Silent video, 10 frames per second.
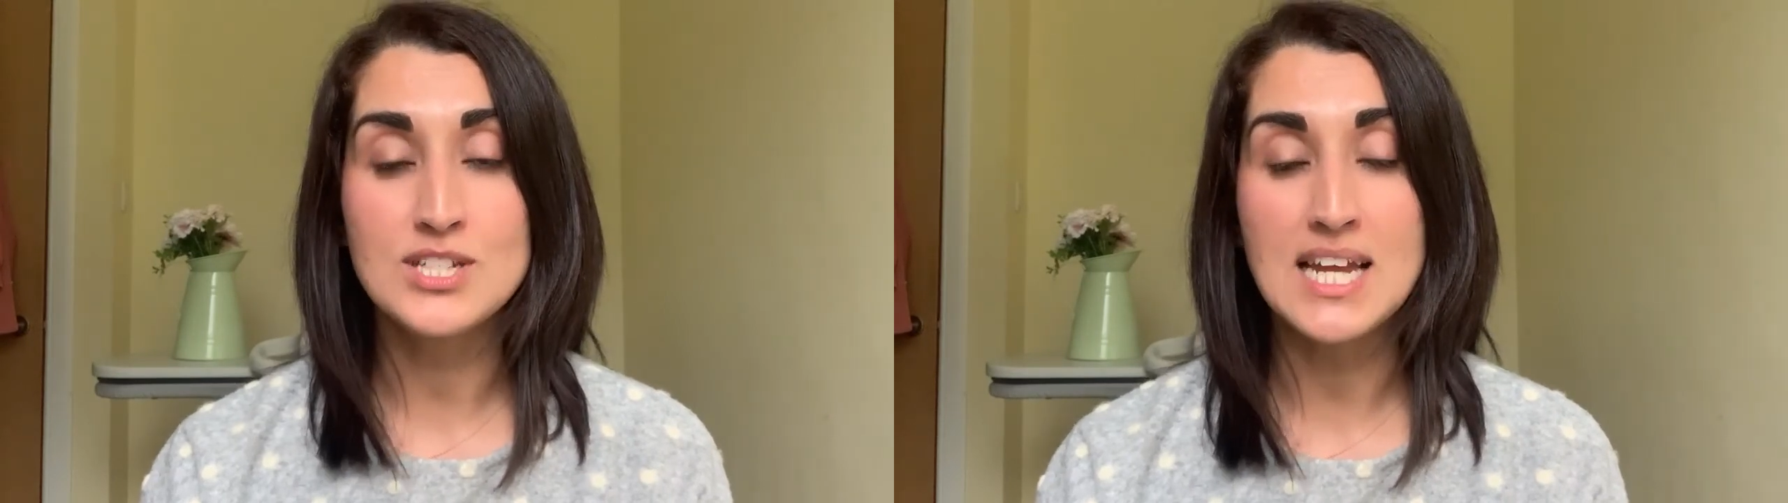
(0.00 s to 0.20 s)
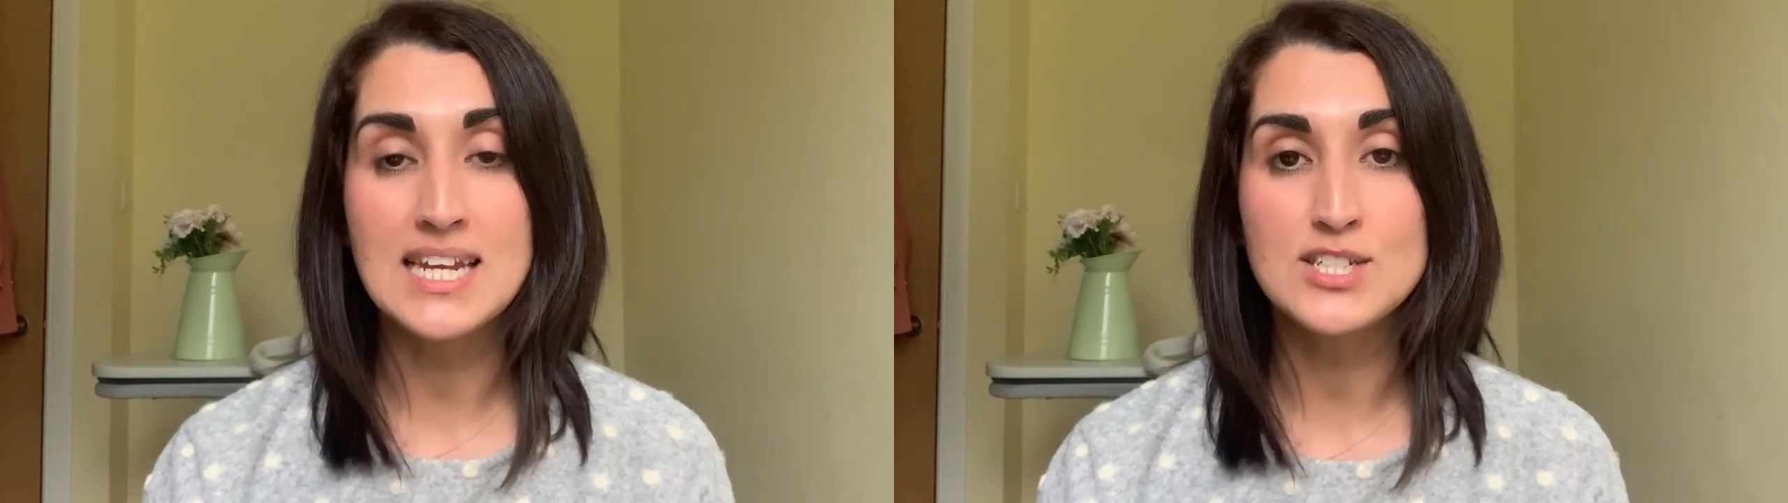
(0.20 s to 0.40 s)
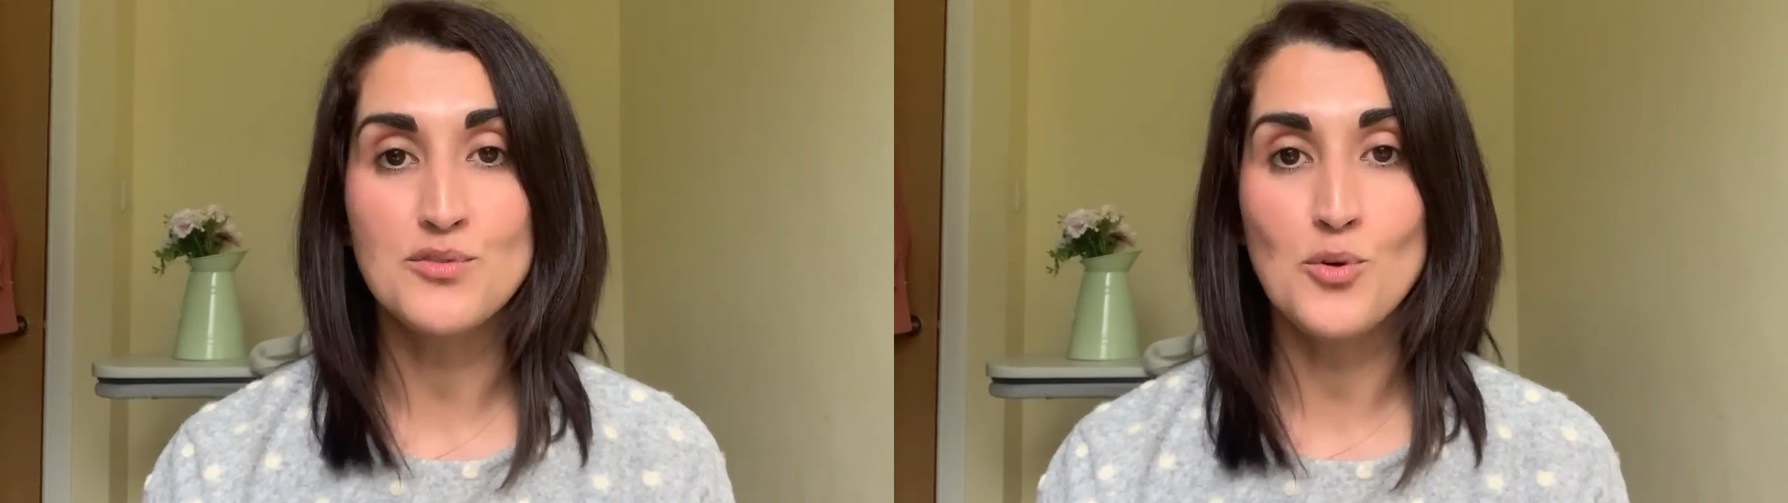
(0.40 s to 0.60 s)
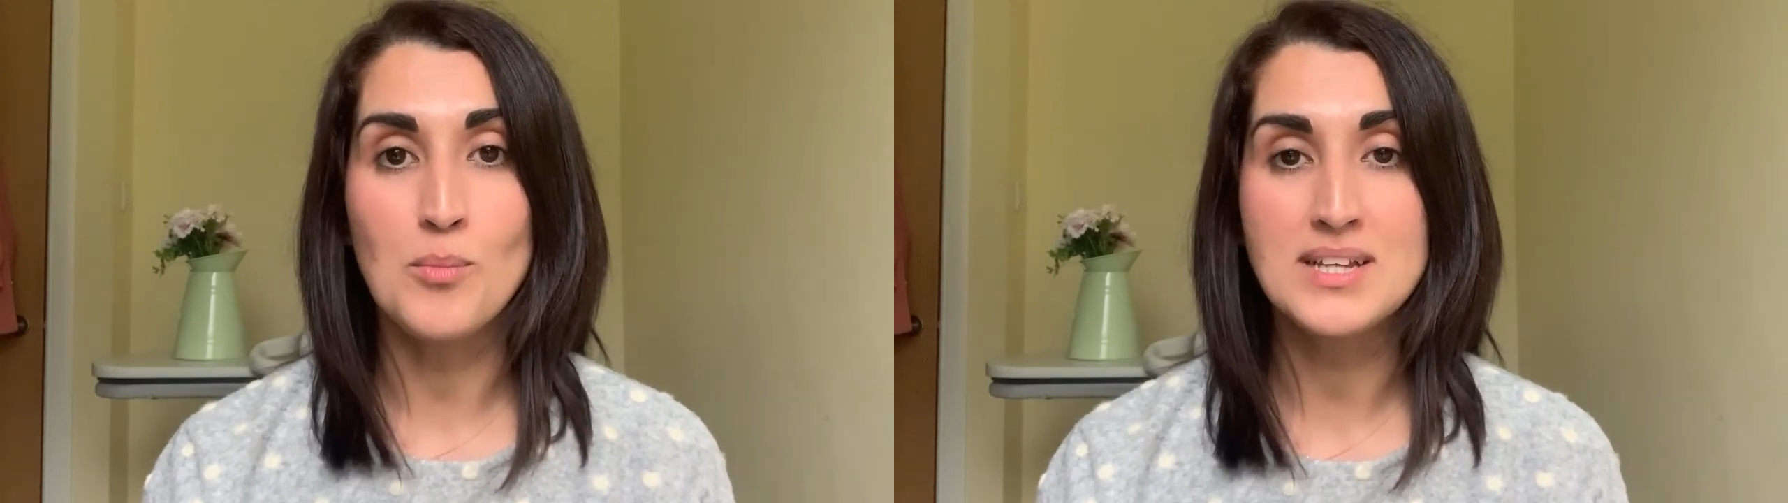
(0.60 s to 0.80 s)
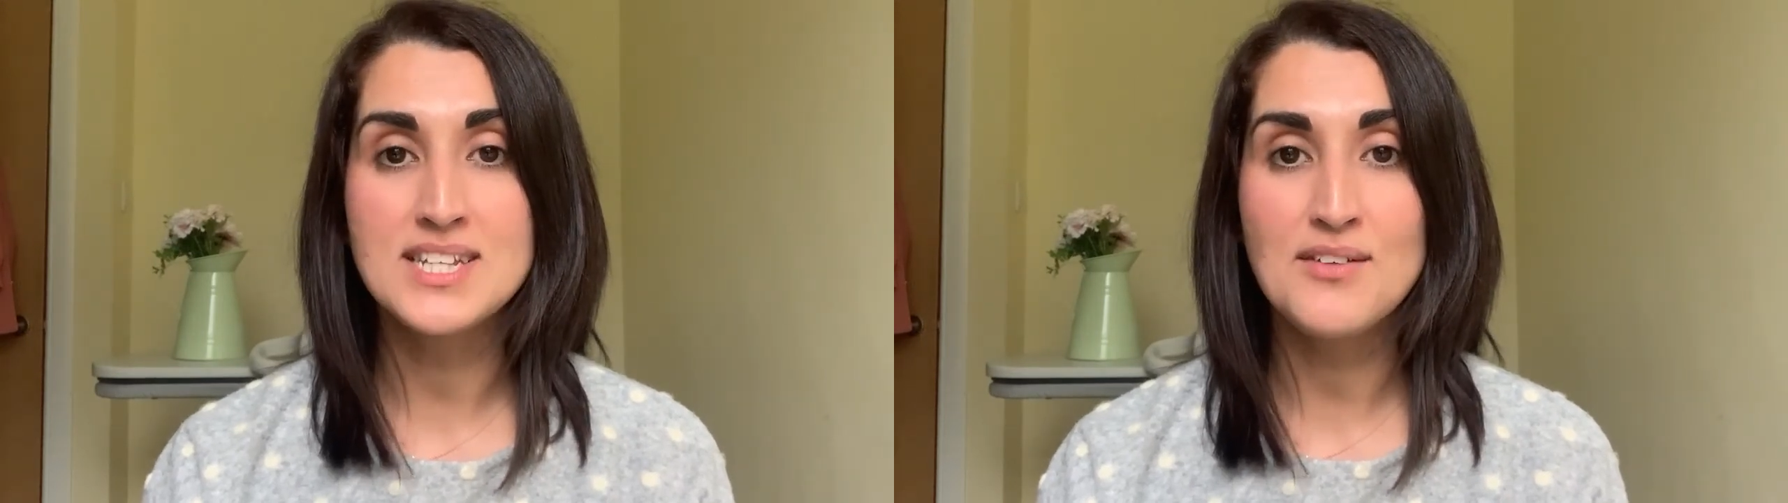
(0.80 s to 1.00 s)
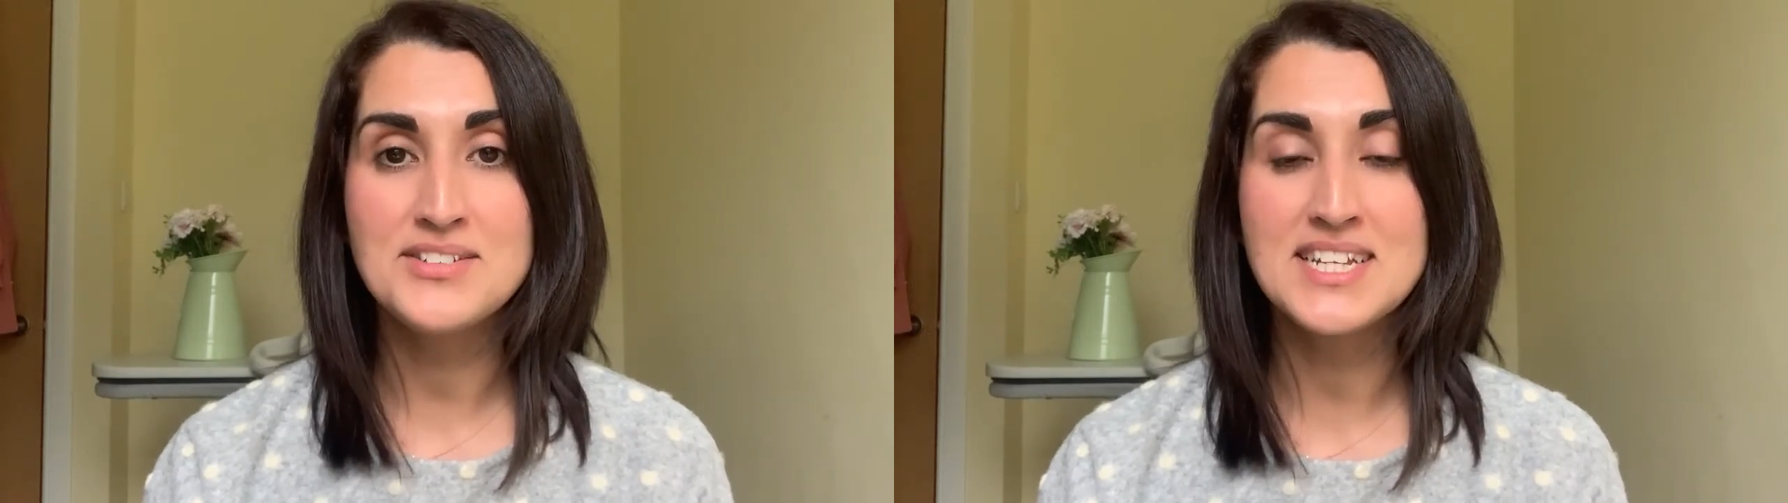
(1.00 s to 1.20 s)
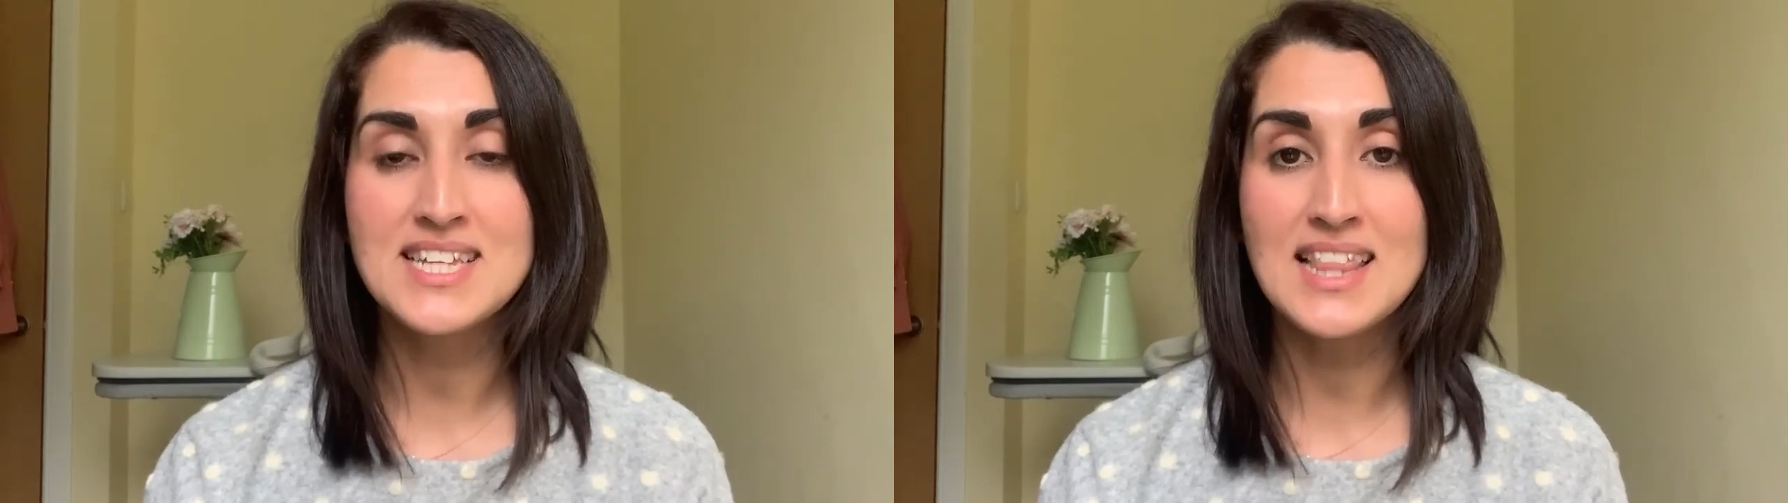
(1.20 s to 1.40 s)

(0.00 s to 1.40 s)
see a list of all my services.